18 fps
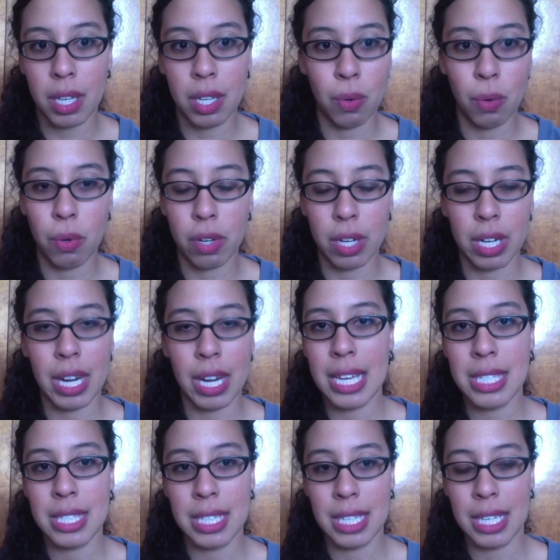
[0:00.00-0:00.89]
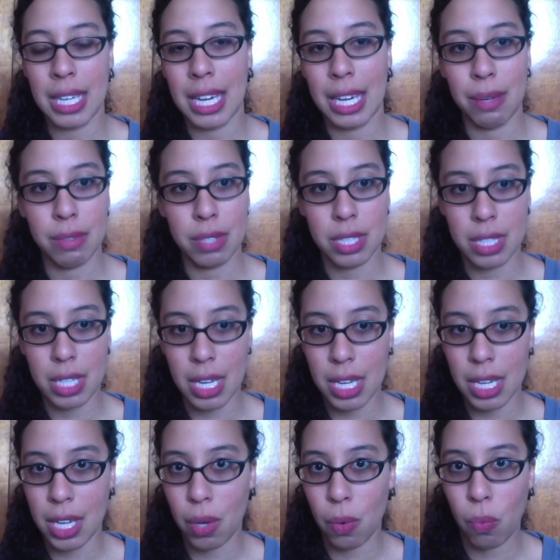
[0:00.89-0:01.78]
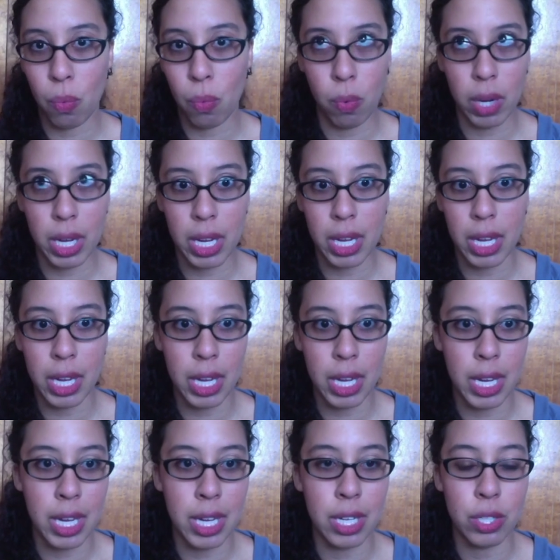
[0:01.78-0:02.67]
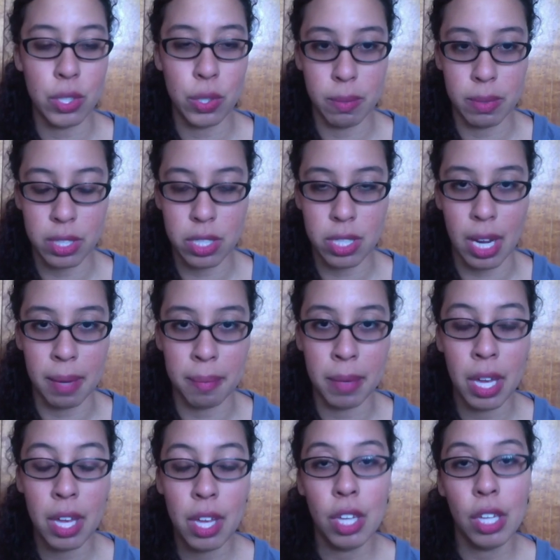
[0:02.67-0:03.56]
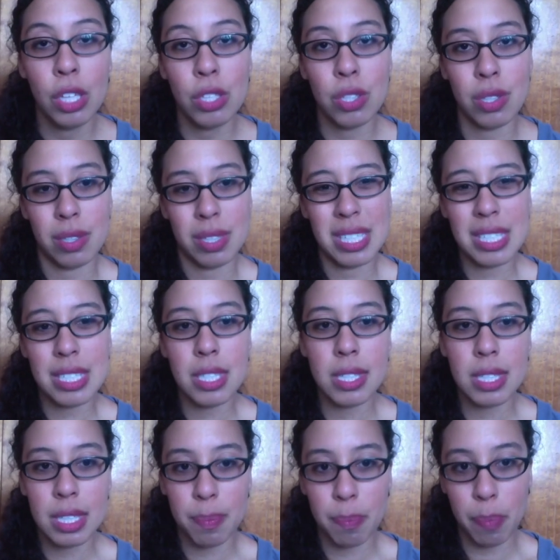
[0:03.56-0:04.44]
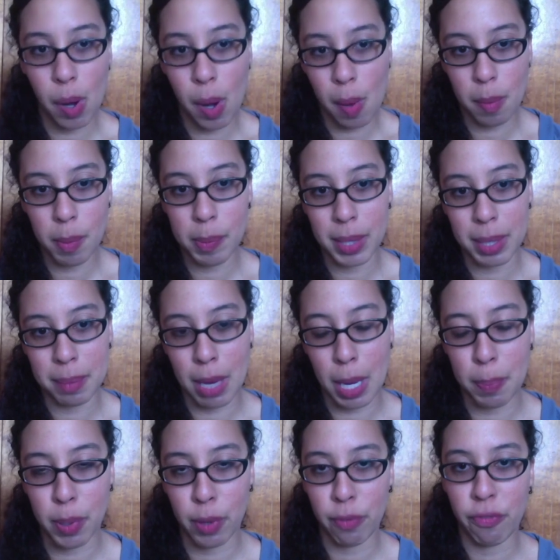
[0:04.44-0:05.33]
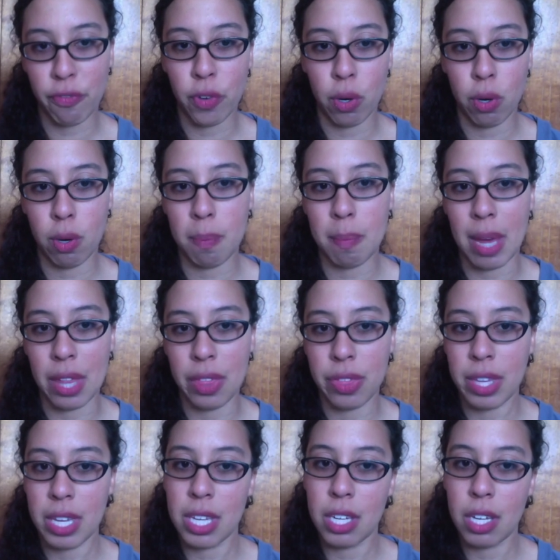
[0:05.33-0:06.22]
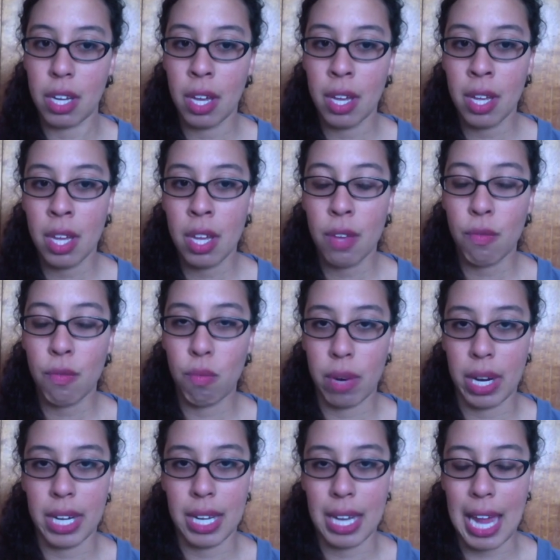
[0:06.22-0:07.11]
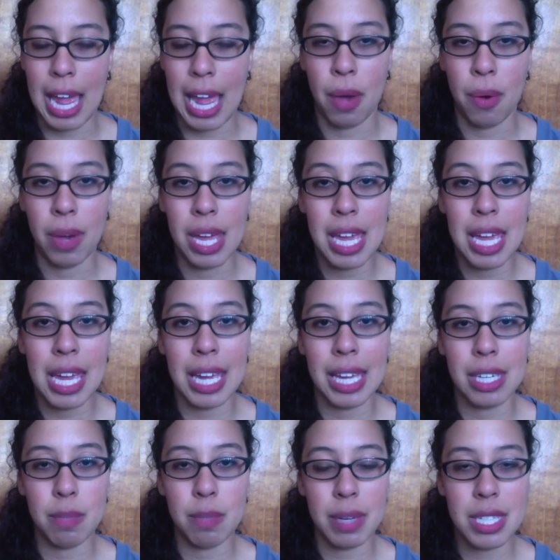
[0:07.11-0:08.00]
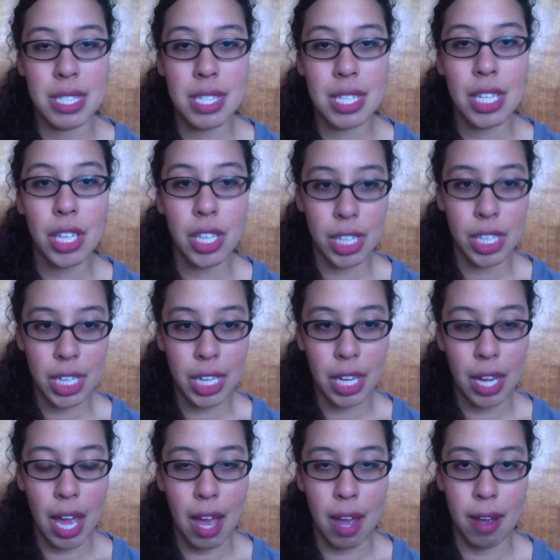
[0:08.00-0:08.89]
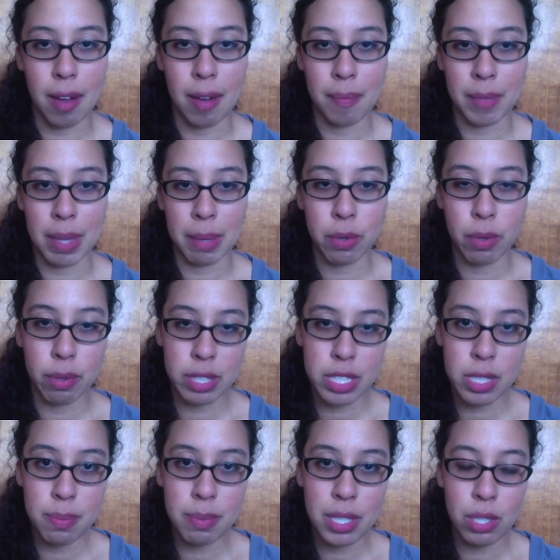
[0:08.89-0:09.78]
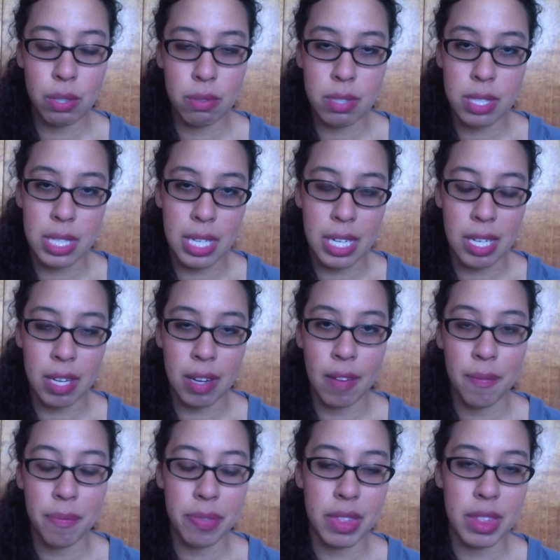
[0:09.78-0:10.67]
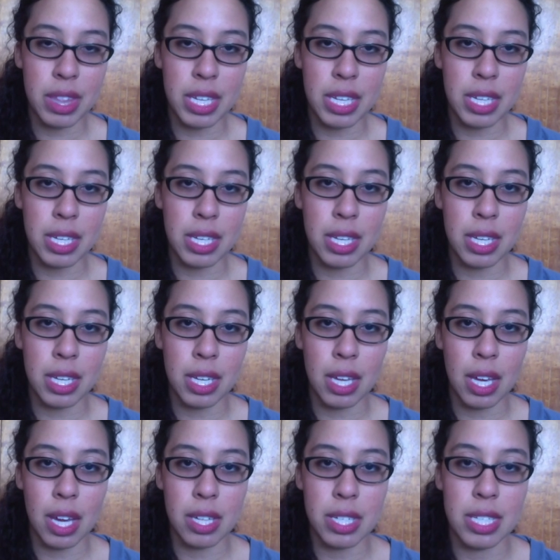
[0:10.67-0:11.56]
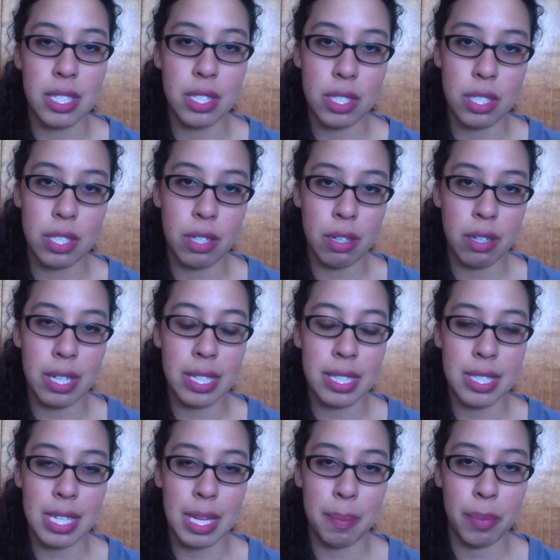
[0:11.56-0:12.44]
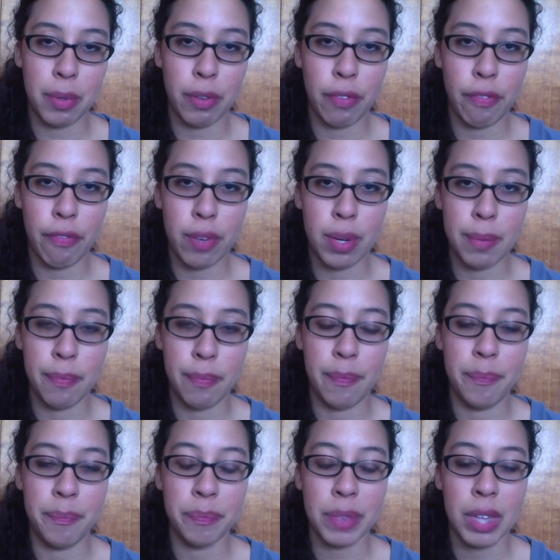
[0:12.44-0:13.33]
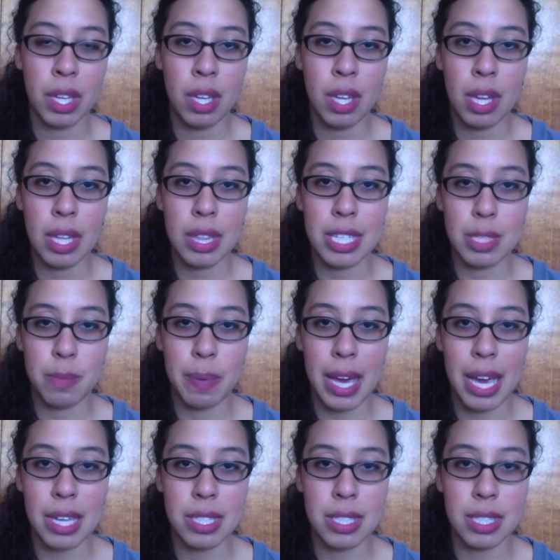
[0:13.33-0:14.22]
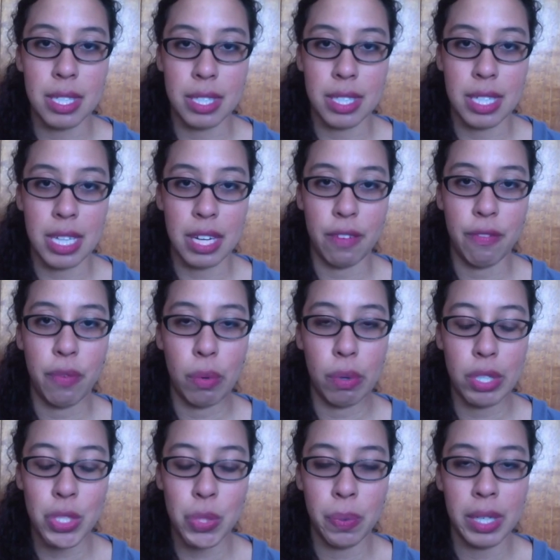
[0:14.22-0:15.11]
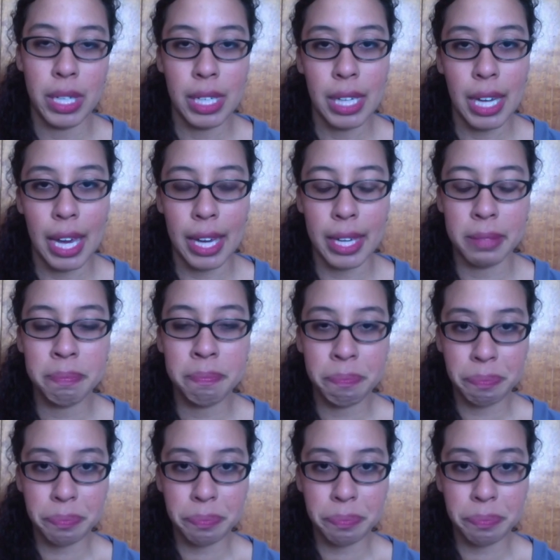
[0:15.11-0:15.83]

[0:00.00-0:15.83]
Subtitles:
and organizing. It was taking way too much time. So this is probably my preferred method right now. And basically, I'm going to be using the insert example from this past Sunday, 4/29,